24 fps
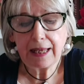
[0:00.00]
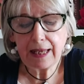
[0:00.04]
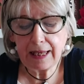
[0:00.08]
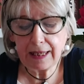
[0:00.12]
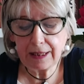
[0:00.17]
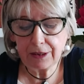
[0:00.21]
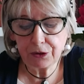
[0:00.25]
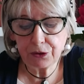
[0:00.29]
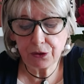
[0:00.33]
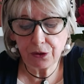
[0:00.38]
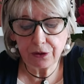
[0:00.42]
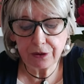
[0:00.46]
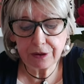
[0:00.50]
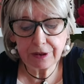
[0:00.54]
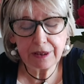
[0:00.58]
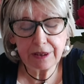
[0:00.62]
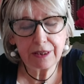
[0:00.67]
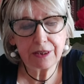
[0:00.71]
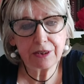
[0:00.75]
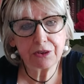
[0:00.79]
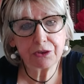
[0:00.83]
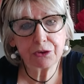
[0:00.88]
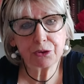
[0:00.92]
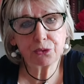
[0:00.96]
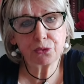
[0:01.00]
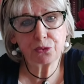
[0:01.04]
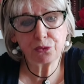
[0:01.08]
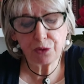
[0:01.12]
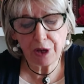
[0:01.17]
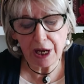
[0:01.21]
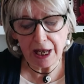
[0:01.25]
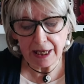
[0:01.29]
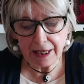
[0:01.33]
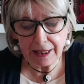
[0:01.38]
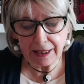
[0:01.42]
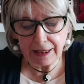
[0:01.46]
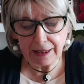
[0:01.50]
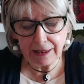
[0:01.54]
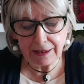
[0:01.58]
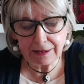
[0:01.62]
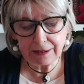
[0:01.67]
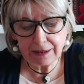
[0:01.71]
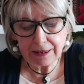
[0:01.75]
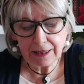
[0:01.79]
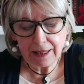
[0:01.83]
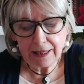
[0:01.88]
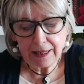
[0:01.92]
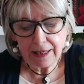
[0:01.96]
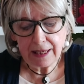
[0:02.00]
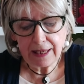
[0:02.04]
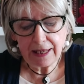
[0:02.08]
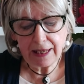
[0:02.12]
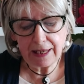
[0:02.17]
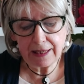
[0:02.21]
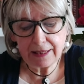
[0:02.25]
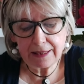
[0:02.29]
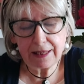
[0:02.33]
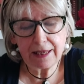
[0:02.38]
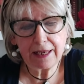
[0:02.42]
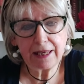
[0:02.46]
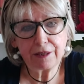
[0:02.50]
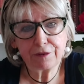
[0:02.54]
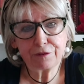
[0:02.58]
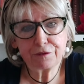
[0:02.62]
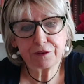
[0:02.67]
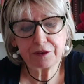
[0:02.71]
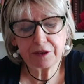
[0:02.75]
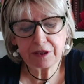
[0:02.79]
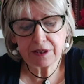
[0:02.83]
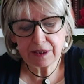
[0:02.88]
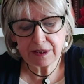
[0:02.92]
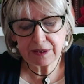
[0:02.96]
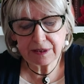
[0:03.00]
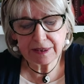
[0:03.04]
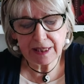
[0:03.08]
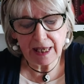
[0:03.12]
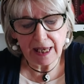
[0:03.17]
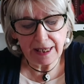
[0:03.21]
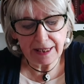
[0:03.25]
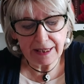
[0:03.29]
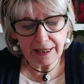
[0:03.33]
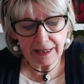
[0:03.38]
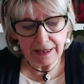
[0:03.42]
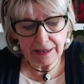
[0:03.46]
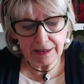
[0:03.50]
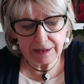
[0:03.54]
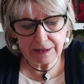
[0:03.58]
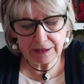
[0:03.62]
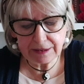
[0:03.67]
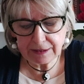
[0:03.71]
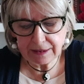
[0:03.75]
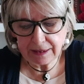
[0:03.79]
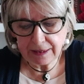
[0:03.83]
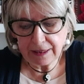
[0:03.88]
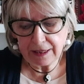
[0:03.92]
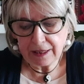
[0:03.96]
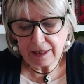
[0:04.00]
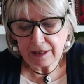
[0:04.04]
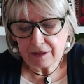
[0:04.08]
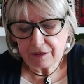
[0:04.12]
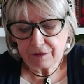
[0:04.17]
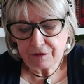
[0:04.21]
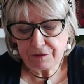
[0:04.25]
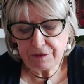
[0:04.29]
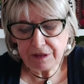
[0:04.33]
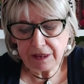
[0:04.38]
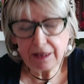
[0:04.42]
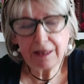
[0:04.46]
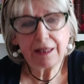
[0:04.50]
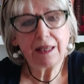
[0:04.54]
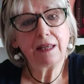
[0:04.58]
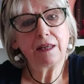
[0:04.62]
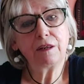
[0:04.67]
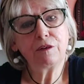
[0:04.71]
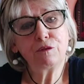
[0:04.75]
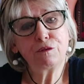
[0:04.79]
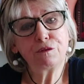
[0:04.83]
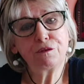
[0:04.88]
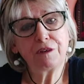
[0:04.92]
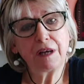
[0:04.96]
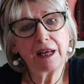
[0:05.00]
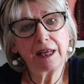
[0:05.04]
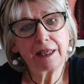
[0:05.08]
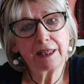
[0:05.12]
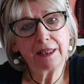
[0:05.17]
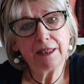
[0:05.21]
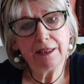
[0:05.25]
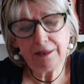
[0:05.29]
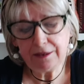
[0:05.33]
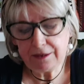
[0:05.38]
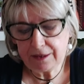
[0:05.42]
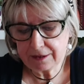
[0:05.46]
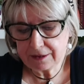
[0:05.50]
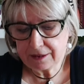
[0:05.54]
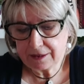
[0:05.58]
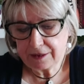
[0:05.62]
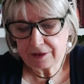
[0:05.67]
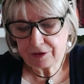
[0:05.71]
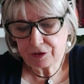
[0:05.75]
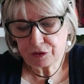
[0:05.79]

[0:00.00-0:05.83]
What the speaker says: And on his right and left sides we can find,